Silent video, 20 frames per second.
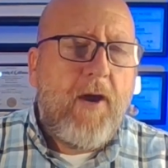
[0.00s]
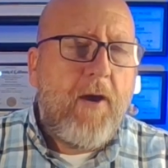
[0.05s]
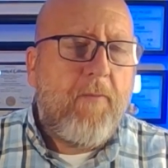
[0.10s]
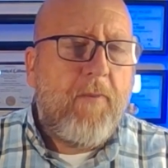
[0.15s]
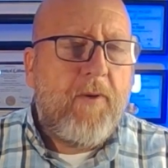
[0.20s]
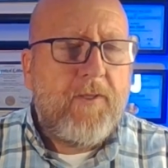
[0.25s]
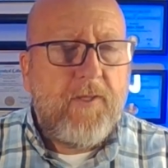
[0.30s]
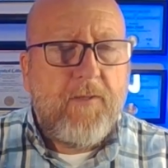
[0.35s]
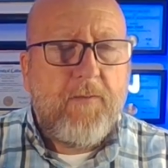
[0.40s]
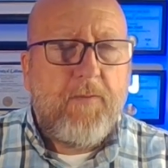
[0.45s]

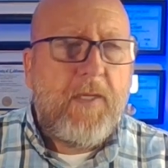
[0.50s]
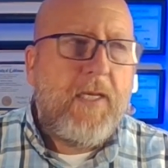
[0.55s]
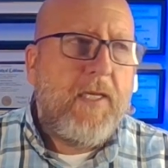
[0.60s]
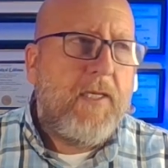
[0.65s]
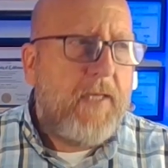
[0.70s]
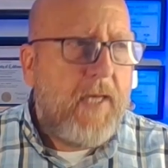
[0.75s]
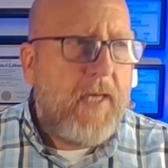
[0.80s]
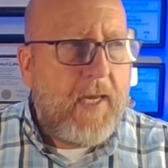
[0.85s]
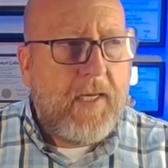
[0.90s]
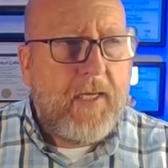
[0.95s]
much is
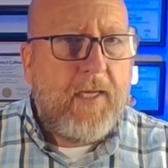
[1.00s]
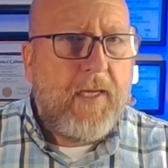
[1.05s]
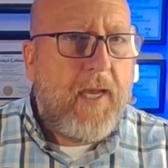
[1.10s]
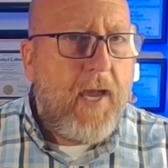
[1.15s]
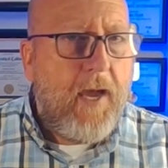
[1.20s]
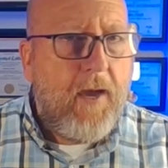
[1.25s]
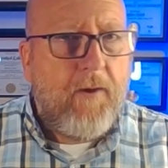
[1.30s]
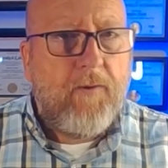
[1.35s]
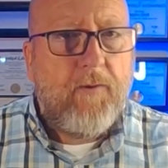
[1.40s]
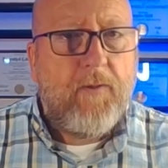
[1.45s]
being taken
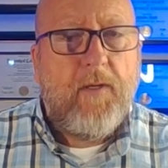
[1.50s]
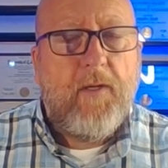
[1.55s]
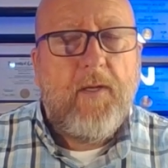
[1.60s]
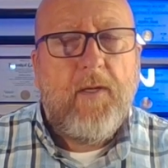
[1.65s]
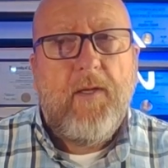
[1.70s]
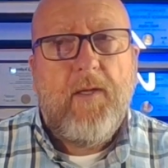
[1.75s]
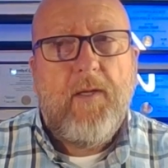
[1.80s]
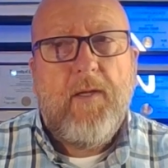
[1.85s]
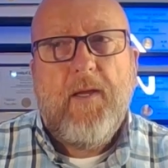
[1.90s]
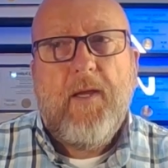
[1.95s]
out.
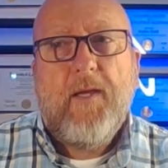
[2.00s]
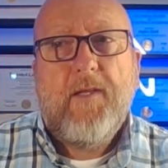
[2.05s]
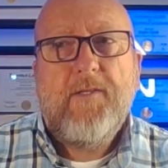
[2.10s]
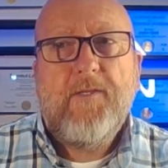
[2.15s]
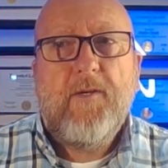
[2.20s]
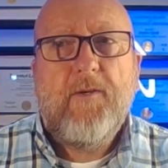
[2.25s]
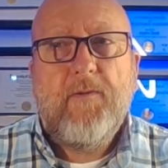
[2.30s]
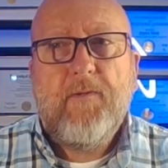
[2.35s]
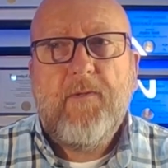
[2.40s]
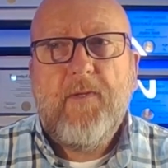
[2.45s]
And
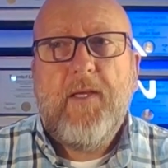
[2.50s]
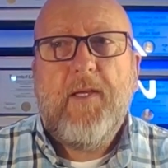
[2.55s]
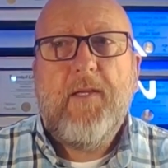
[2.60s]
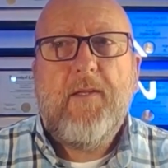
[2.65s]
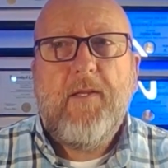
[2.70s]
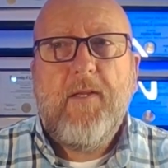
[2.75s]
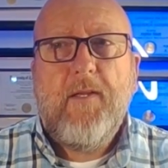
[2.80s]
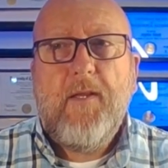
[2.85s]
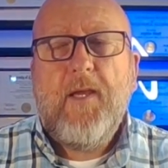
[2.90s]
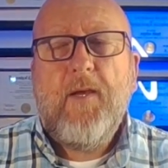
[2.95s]
so
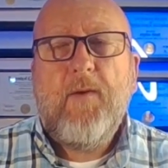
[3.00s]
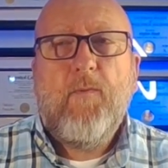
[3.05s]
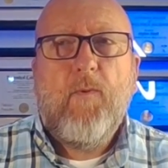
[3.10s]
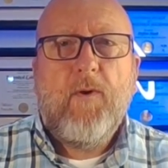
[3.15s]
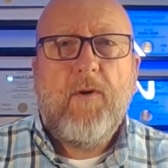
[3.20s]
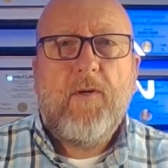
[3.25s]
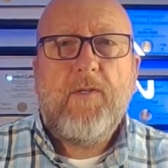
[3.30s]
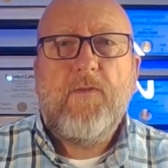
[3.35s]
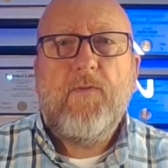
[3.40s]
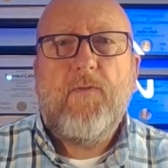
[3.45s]
it
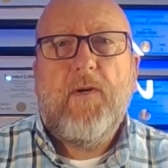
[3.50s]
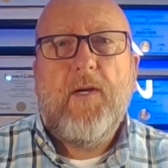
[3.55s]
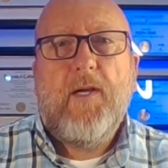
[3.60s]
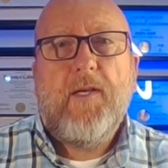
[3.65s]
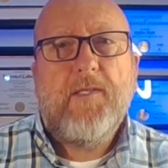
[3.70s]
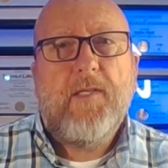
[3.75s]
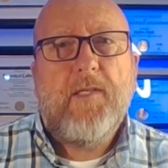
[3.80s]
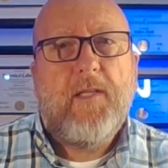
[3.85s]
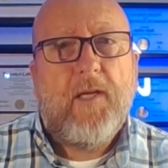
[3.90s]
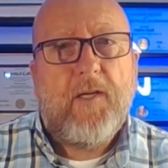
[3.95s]
works for
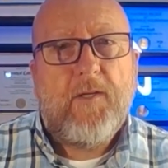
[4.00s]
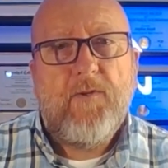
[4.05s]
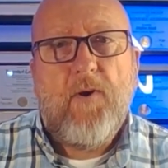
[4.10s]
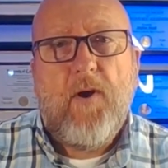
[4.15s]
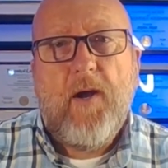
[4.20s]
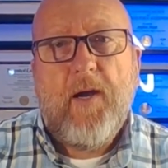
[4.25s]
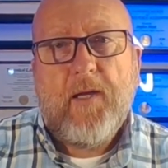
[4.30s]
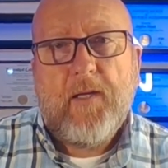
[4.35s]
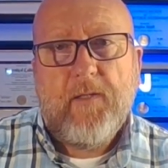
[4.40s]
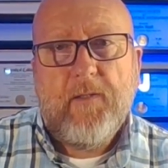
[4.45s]
us
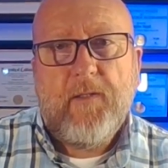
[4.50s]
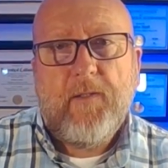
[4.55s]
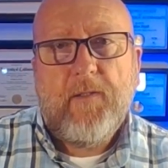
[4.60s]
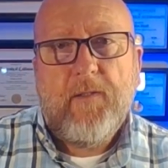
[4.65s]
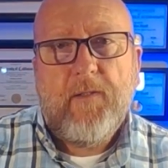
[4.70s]
electronically.